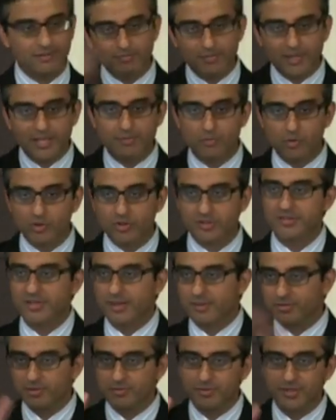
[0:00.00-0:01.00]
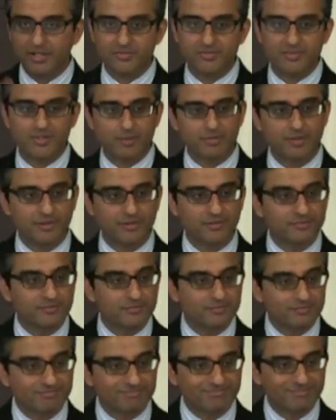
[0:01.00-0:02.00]
many more examples, but I'll stop here.
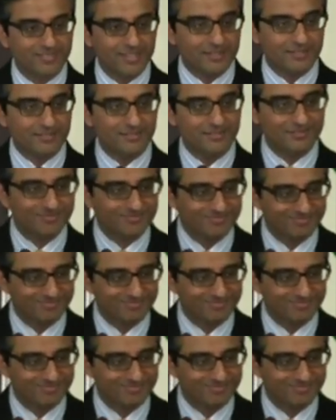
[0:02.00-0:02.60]
Thanks.